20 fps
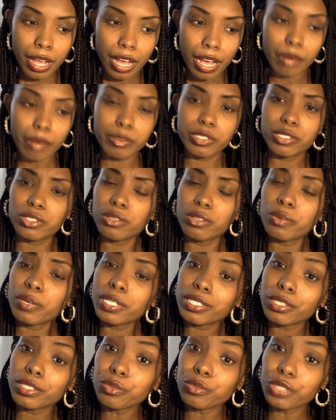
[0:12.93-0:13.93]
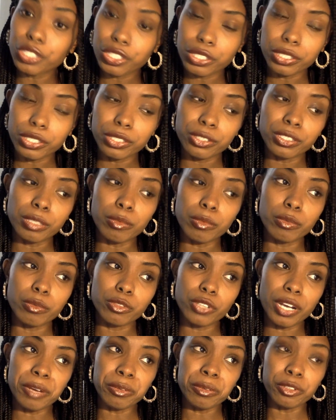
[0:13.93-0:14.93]
I was doing some research. I'm
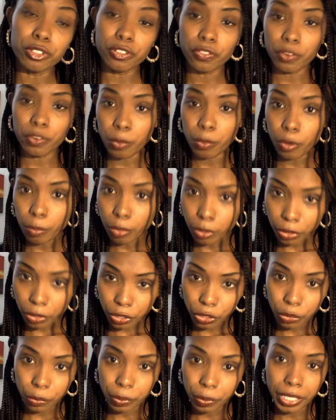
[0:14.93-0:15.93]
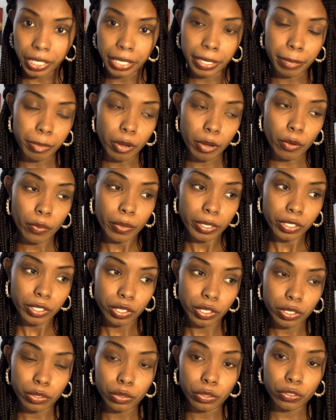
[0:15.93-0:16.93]
trying to look for more books to read. I'm always
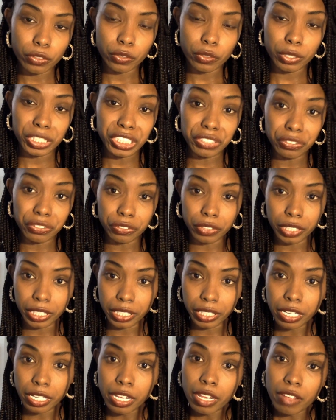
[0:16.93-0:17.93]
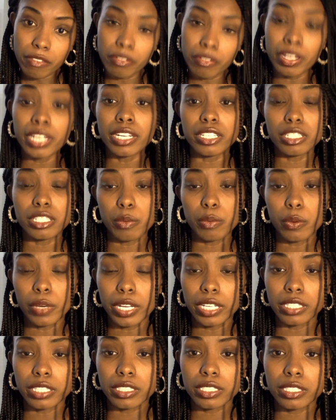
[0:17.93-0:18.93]
trying to look for different vantage
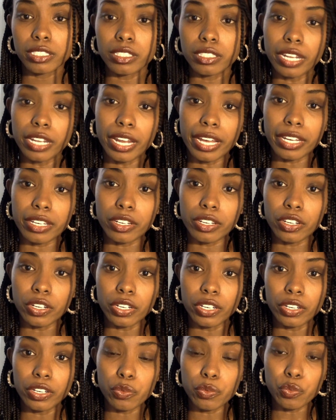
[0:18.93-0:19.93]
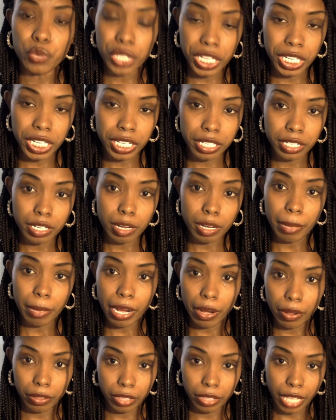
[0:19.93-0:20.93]
points that I could read
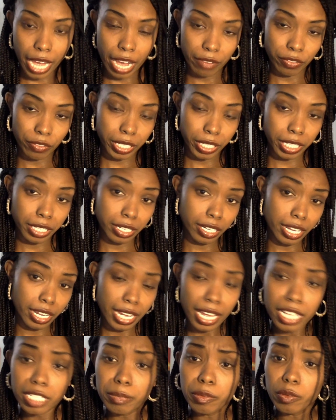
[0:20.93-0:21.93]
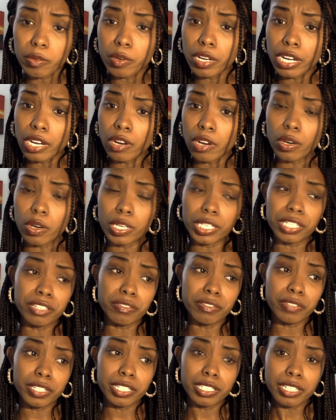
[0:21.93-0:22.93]
about the African diaspora, or
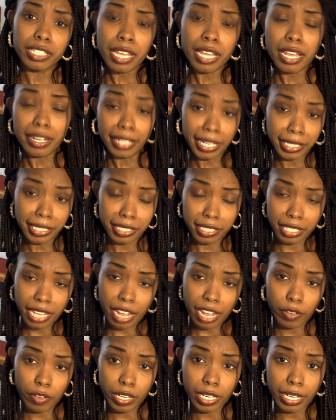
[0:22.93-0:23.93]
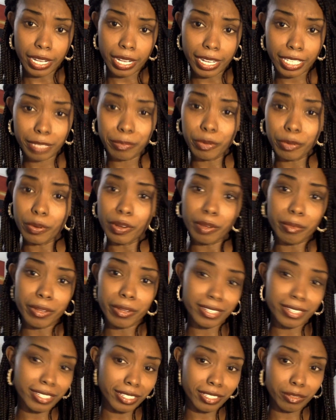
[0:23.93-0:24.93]
even not just the African diaspora,
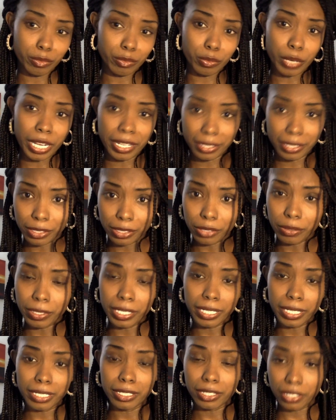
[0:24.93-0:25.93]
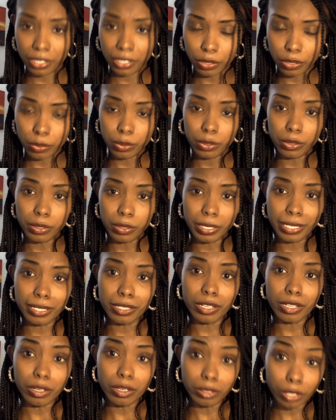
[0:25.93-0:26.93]
but just history in general, and
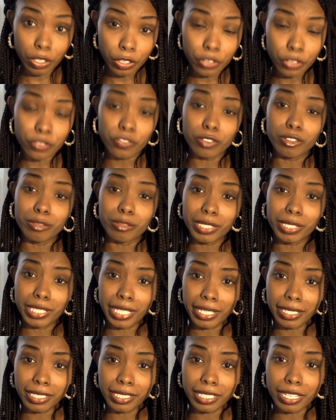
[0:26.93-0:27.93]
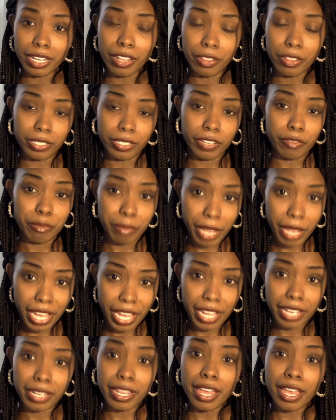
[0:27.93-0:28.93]
learn from the mistakes that others have
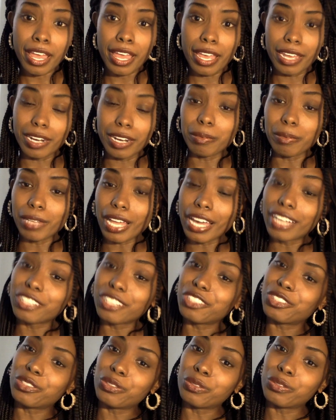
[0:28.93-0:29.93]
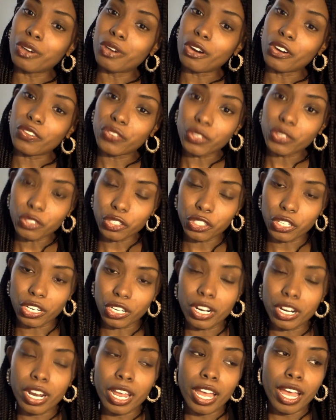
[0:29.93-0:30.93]
made and apply it to our future.
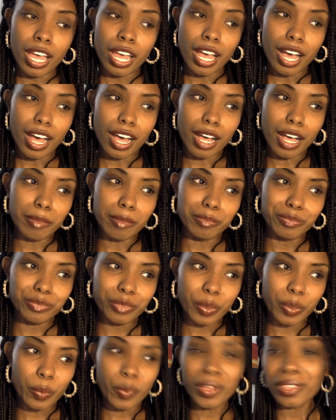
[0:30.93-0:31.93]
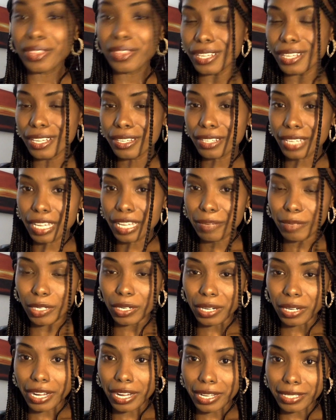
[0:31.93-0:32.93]
One thing I came
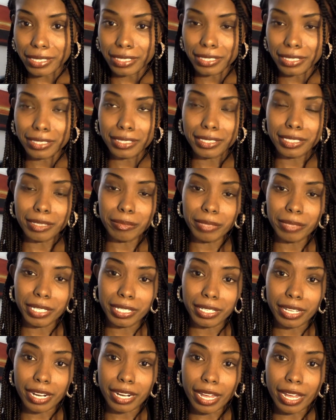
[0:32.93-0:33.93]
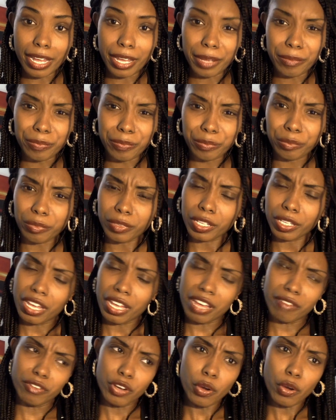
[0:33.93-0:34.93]
across, and it's something that I
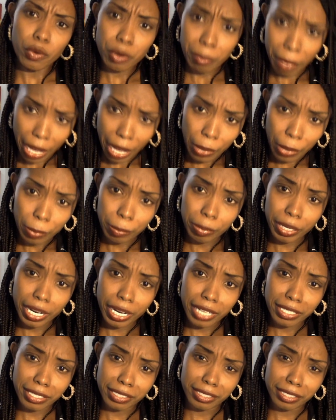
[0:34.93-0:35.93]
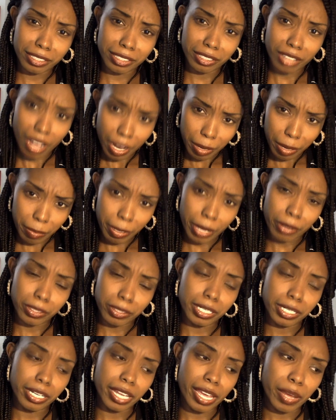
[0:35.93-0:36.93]
have known about, but I just thought about
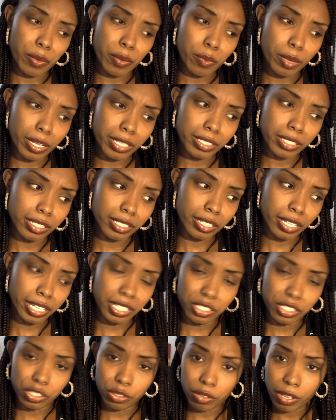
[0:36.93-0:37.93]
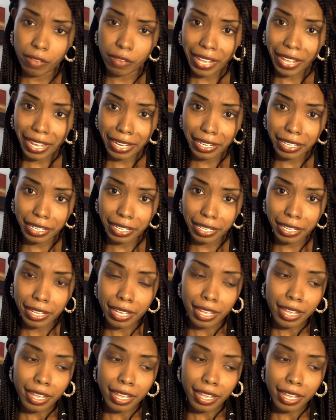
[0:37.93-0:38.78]
today, was the history of Haiti.